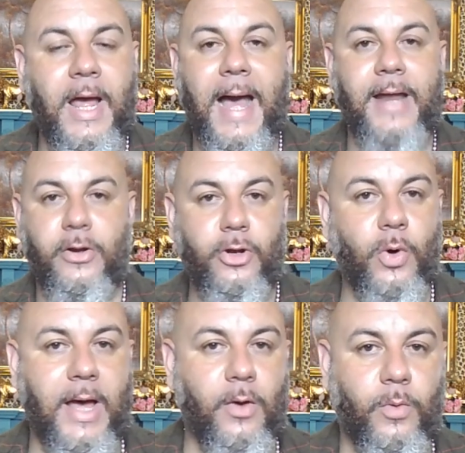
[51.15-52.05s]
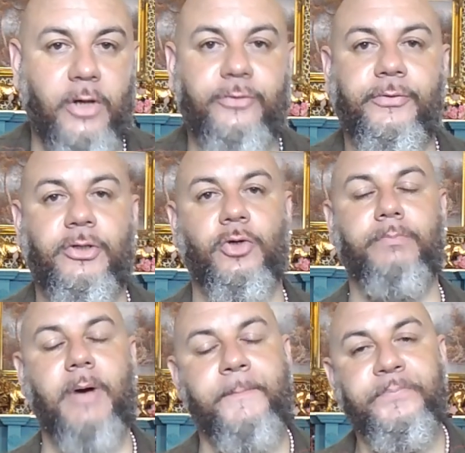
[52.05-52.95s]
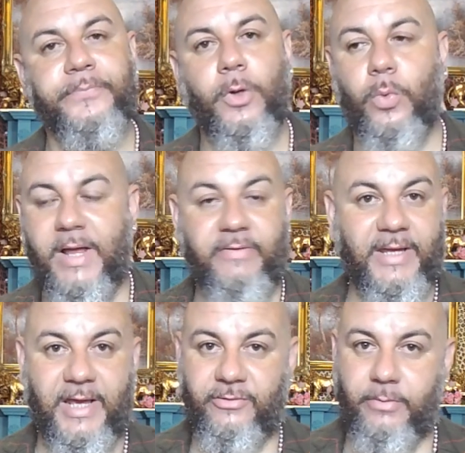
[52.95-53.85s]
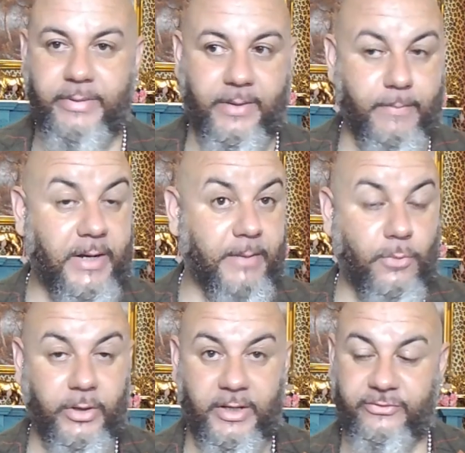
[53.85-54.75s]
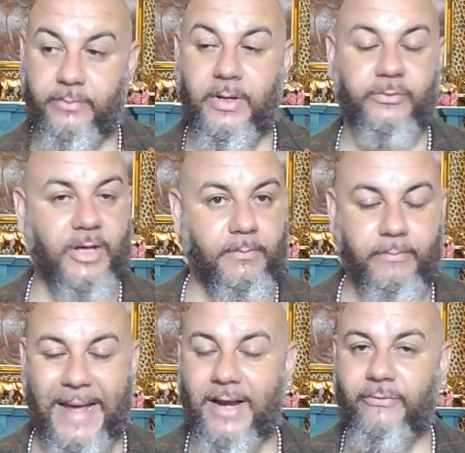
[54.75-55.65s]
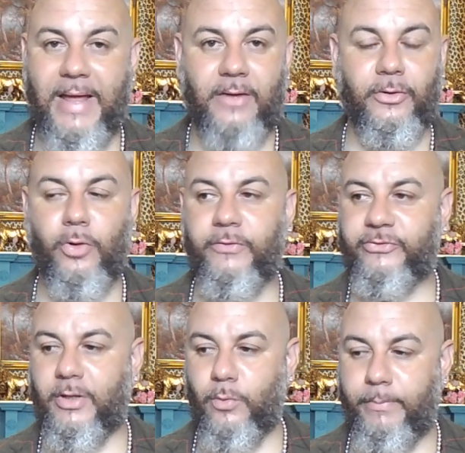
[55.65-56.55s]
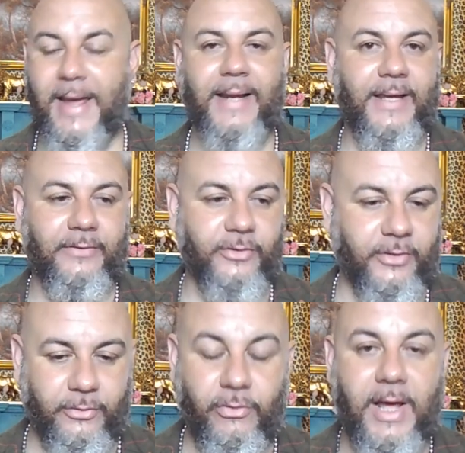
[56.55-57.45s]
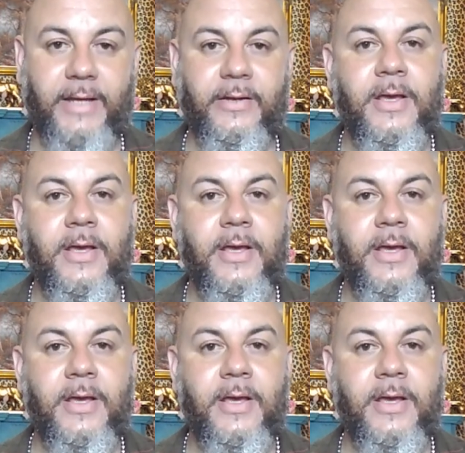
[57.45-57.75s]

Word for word: I don't know how it works for you, but whatever the case may be, Monday morning can sometimes come back around, and all of a sudden we're back to the grind,